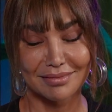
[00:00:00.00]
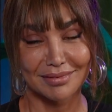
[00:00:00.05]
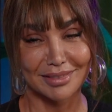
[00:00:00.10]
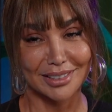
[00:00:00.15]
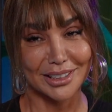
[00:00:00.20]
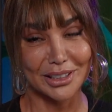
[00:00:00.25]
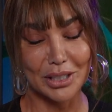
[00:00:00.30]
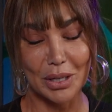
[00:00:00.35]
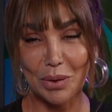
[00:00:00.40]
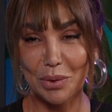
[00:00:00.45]

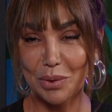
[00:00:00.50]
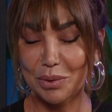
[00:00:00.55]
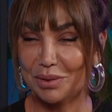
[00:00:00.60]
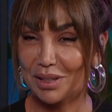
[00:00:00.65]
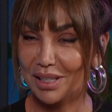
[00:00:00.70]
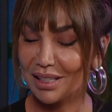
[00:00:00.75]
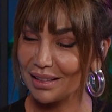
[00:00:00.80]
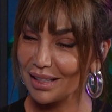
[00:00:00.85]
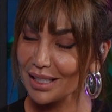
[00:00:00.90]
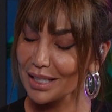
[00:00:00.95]
So
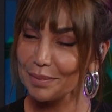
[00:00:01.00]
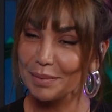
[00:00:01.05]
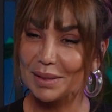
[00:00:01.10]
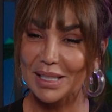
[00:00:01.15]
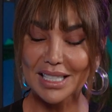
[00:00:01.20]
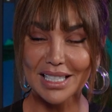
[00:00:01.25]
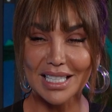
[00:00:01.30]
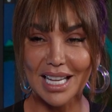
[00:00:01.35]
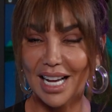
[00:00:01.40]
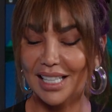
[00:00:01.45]
this
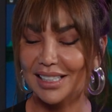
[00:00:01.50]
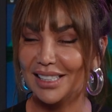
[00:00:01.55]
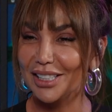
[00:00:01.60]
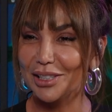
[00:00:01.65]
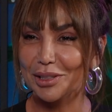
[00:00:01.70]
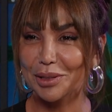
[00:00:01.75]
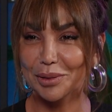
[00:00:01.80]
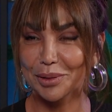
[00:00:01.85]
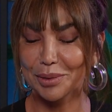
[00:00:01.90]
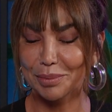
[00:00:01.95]
means I
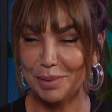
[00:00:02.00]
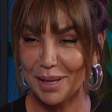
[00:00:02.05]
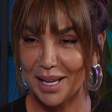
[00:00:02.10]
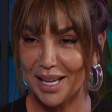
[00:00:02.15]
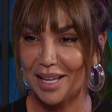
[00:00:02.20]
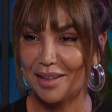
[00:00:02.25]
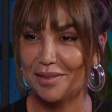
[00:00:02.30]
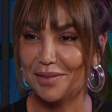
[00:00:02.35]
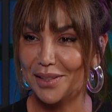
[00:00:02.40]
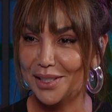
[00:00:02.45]
need to
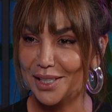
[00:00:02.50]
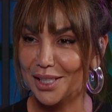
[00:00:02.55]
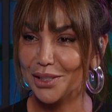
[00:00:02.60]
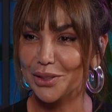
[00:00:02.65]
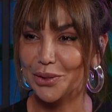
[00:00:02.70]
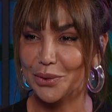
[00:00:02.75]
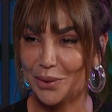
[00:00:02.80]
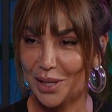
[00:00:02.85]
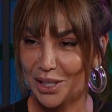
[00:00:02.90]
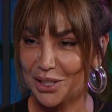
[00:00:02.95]
pay a visit
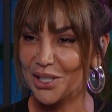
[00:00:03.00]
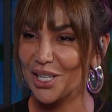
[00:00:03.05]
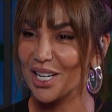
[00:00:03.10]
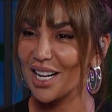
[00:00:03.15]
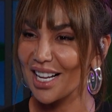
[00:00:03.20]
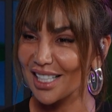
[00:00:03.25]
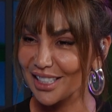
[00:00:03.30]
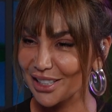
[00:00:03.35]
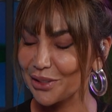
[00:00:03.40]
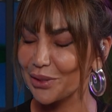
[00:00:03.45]
to
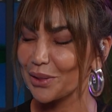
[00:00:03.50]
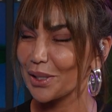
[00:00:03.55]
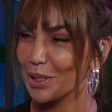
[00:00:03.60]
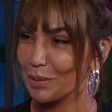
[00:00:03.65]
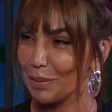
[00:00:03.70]
Russia as soon as